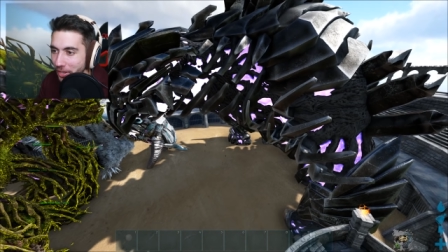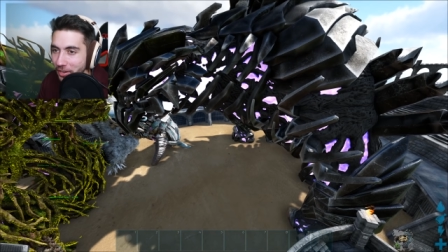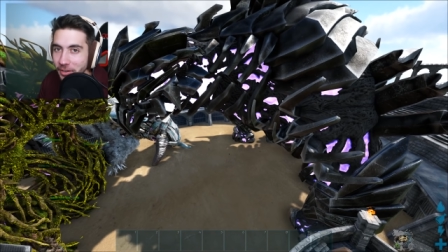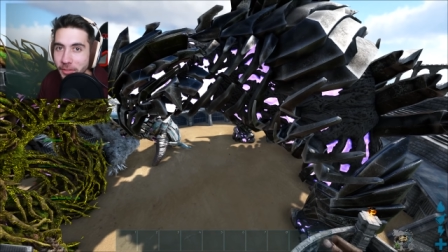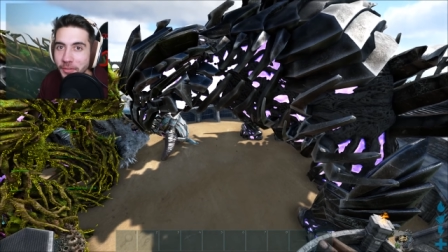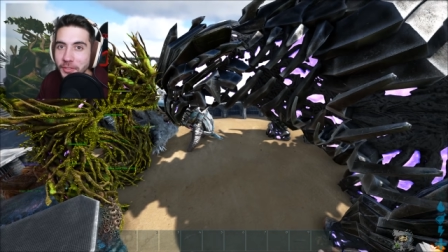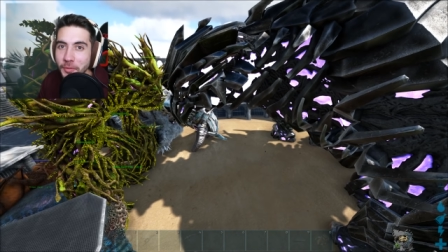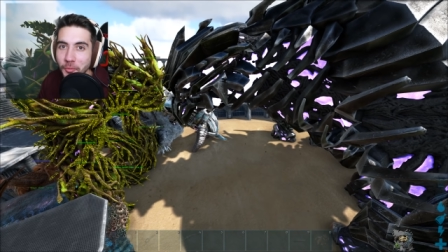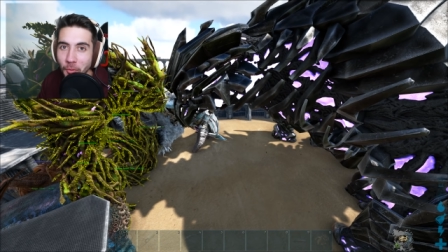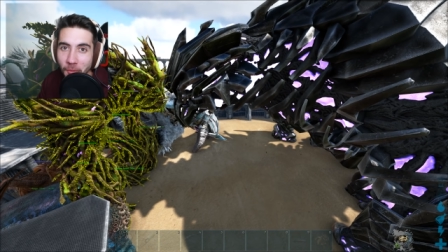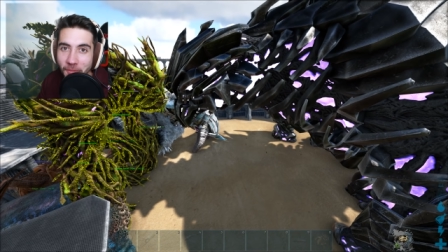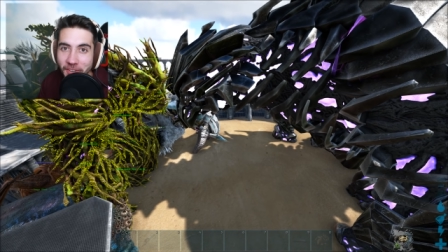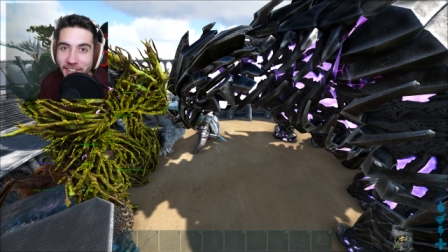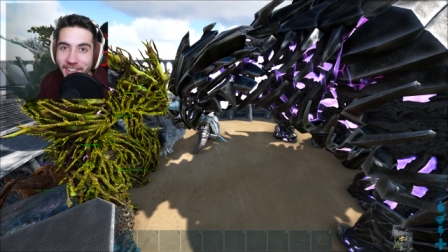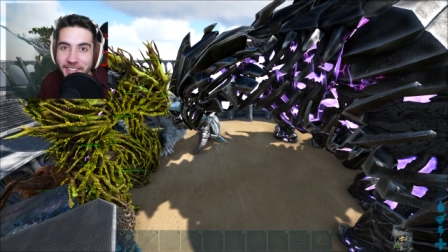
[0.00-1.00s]
we get into this,
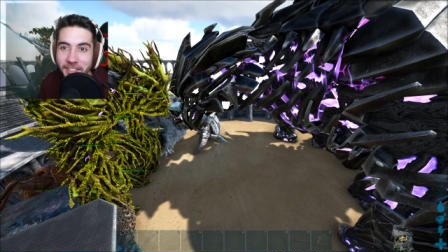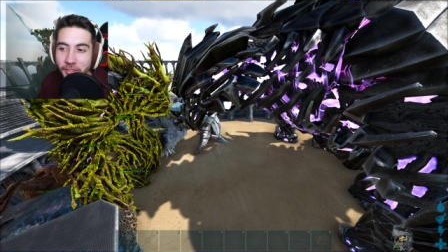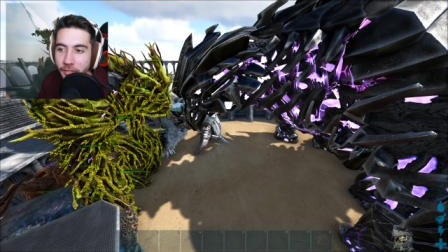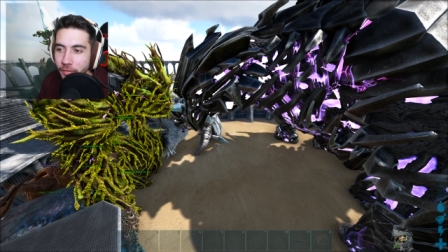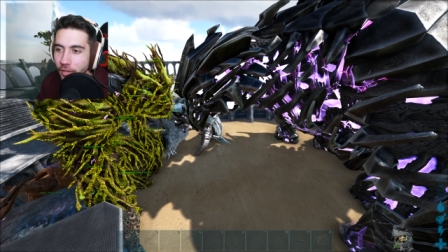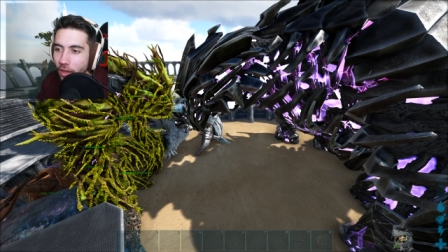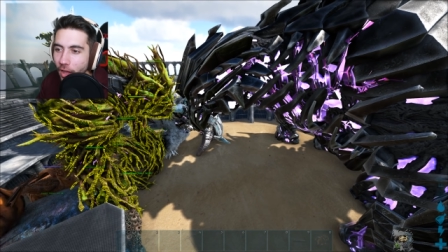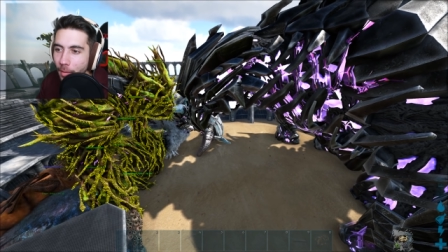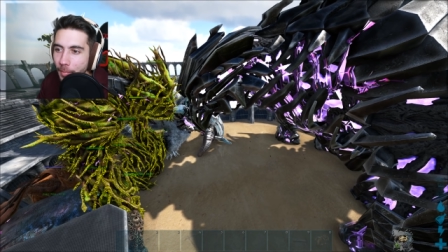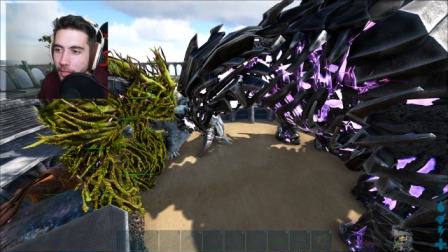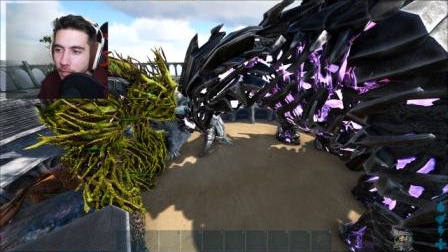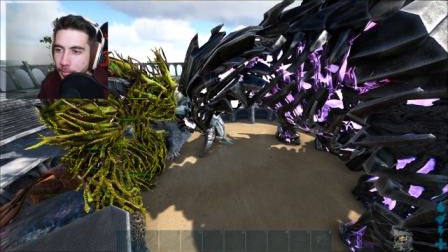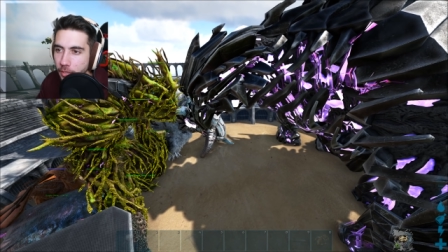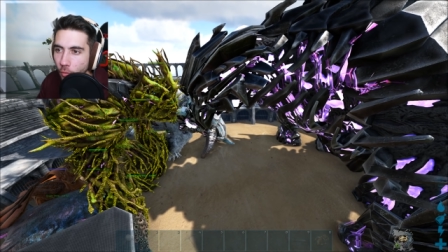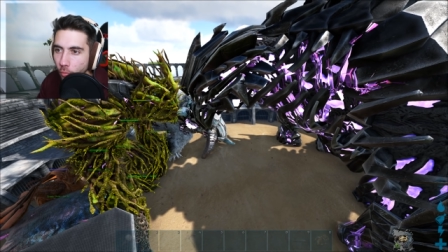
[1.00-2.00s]
don't forget to leave a
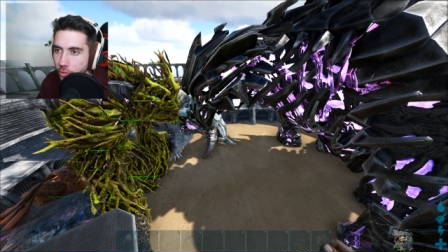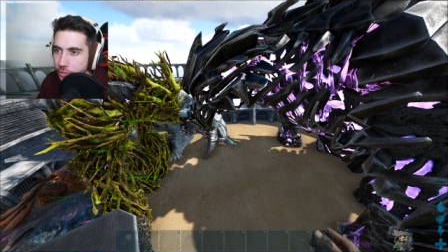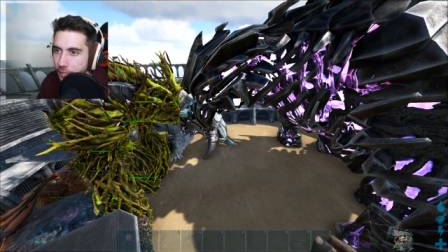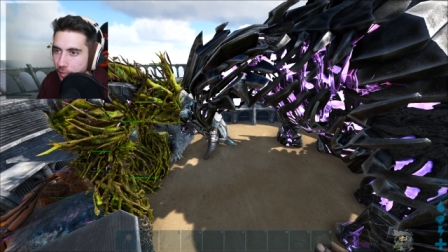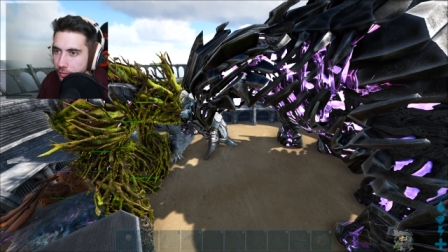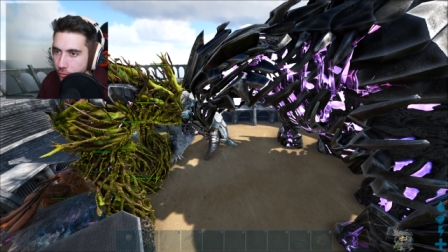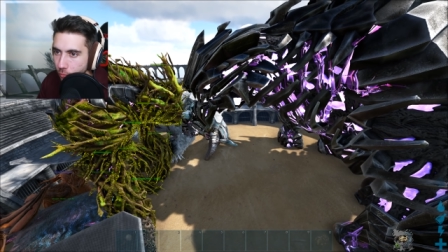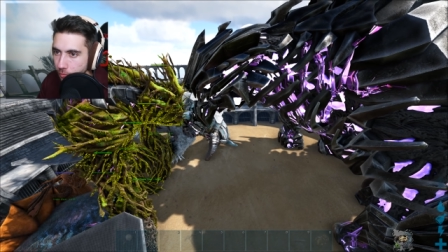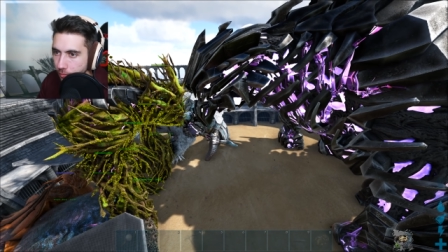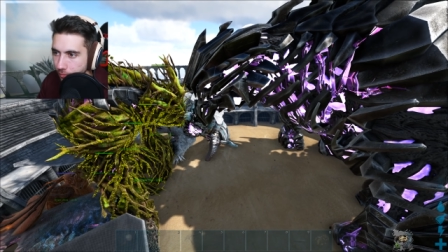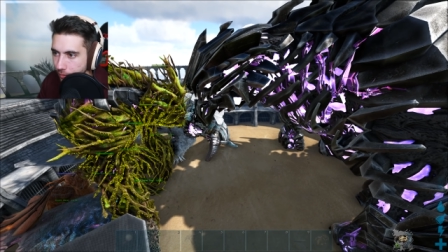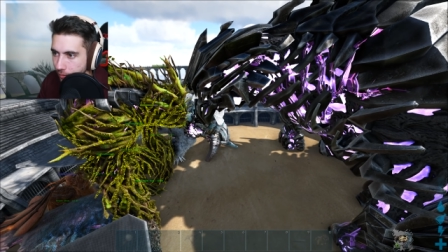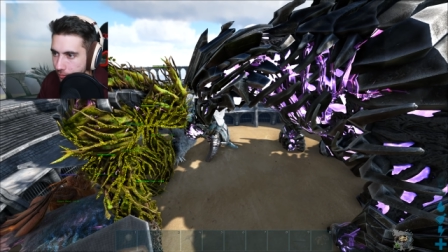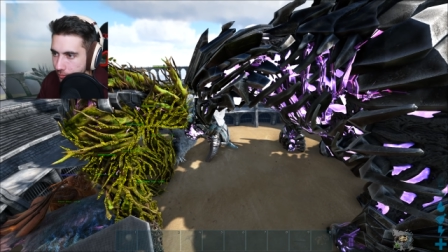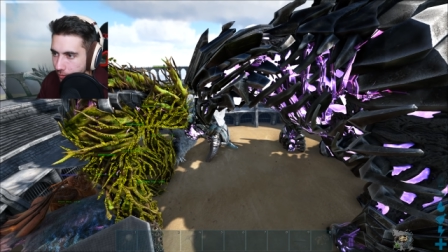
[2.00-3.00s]
comment. Let me know which dinosaur you
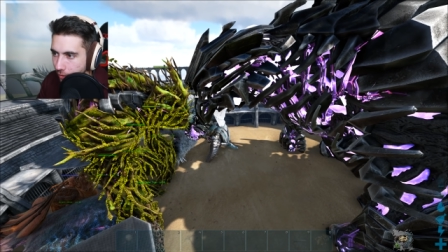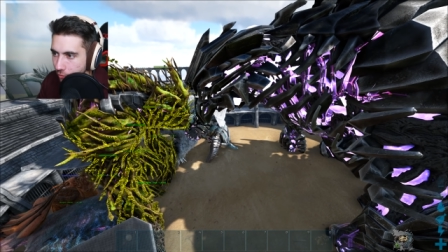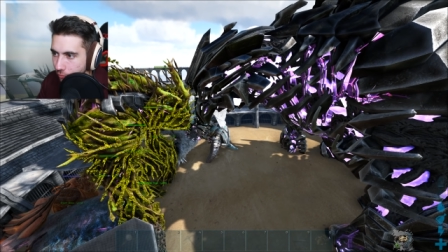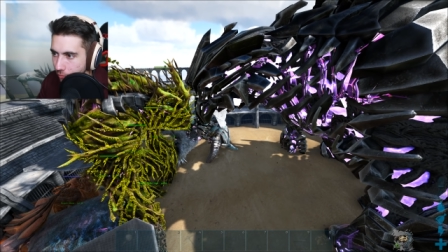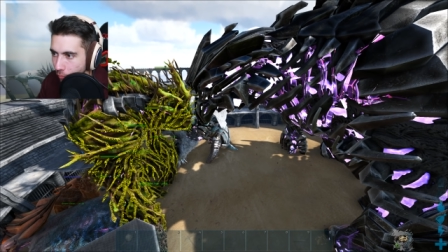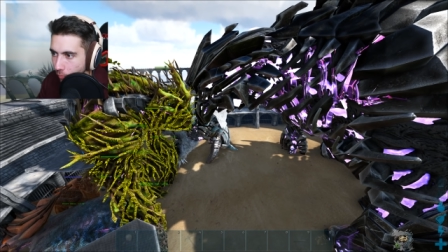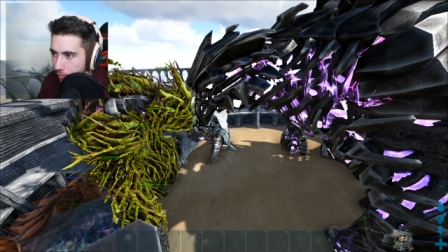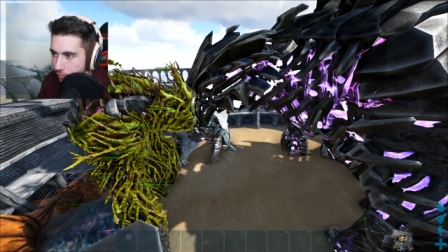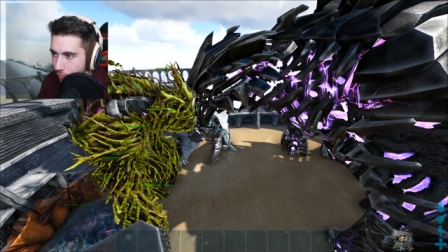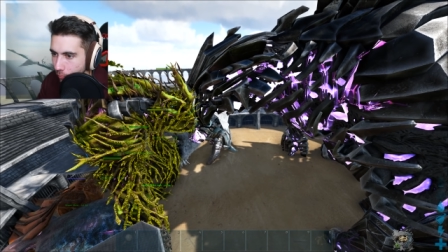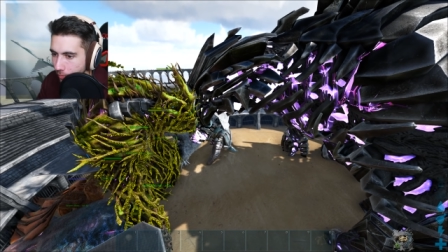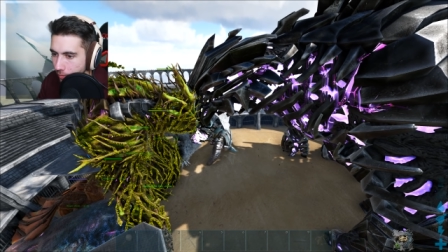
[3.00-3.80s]
think is actually going to